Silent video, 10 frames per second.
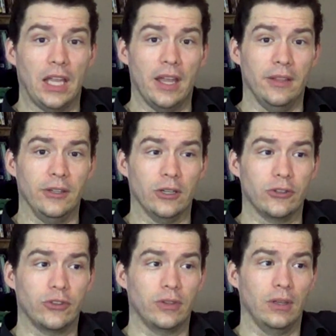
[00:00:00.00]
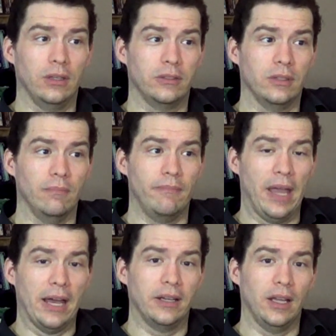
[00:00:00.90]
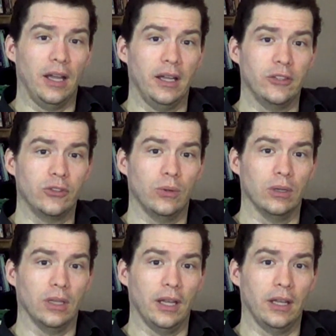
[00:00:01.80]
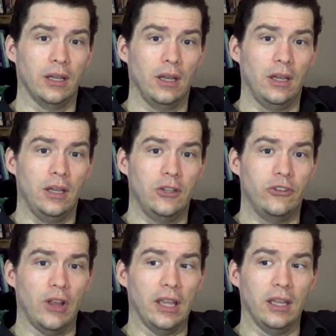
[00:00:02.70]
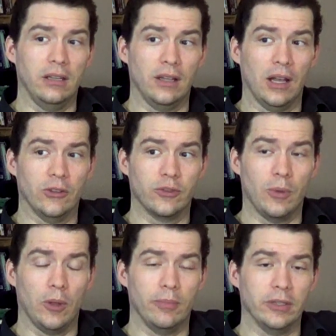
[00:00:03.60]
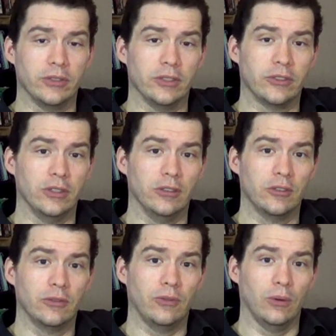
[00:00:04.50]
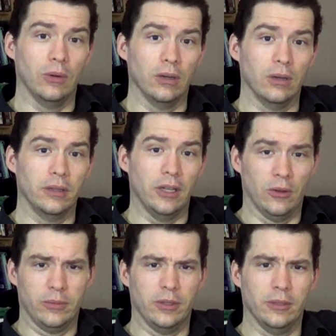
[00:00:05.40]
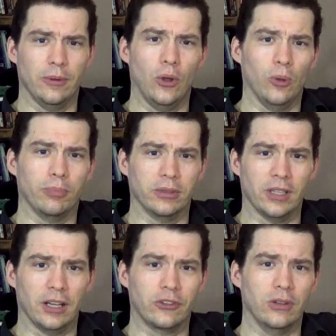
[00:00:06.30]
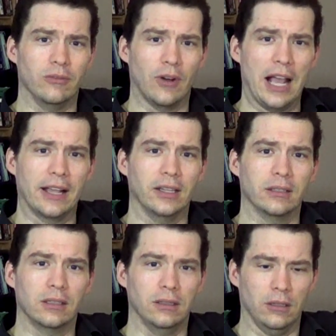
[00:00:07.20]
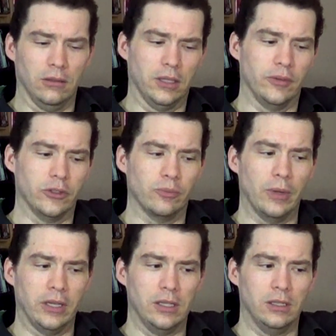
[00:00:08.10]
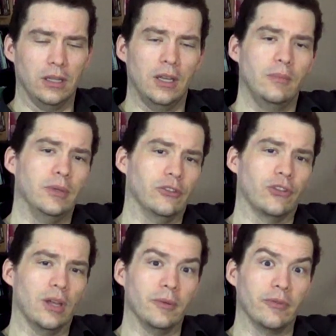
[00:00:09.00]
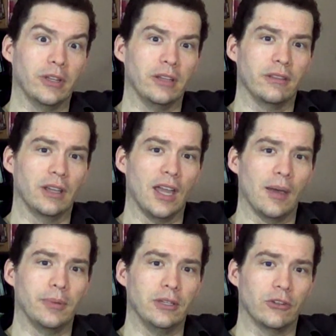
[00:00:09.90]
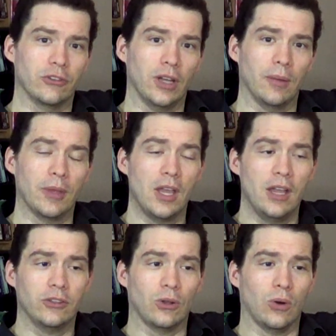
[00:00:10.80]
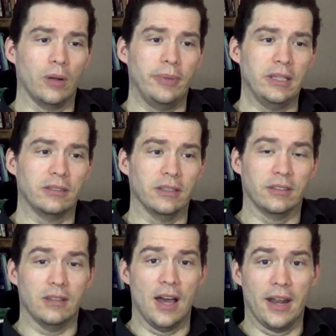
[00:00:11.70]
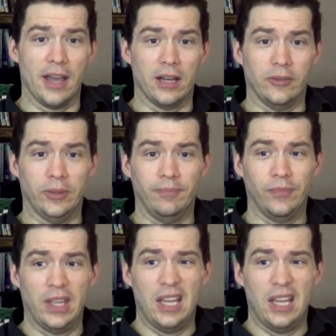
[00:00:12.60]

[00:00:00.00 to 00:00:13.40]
And there's some bad guys who are, like, shaking down small businesses for, you know, the whole protection racket. You know, give us money. Be a shame if anything happened to your shop. So Korra beats the snot out of them.